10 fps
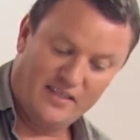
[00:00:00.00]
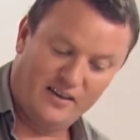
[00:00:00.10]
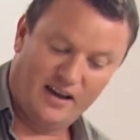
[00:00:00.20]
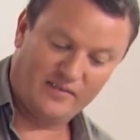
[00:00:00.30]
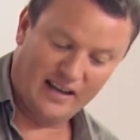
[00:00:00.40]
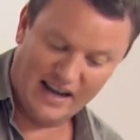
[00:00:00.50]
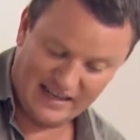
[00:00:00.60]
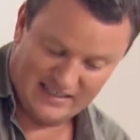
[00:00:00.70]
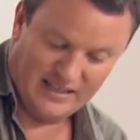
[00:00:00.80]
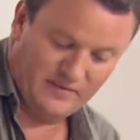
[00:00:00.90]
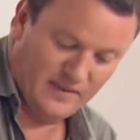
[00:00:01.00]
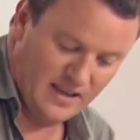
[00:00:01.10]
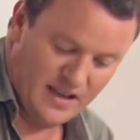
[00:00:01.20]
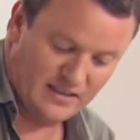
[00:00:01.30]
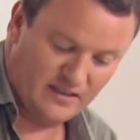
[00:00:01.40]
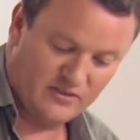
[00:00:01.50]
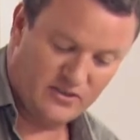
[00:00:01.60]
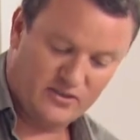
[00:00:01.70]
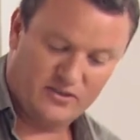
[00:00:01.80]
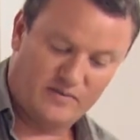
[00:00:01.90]
that I've collected over the years. I was
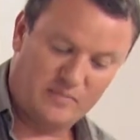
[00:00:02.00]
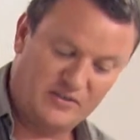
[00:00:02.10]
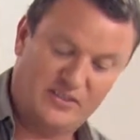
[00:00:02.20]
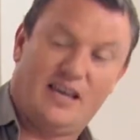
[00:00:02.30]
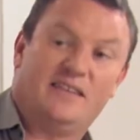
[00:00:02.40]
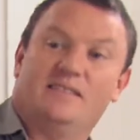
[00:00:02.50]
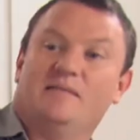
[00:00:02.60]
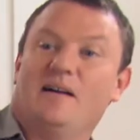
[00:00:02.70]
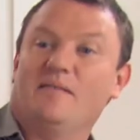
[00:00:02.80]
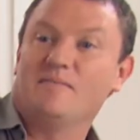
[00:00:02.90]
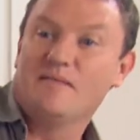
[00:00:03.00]
just sort of obsessed about